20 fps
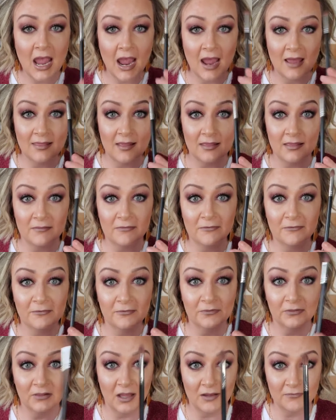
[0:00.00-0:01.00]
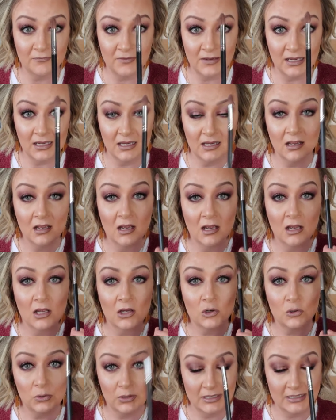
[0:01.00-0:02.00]
and then the fluffy
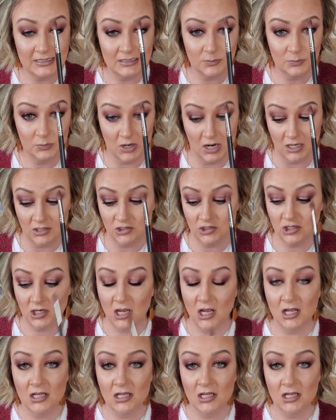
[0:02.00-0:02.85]
crease brush.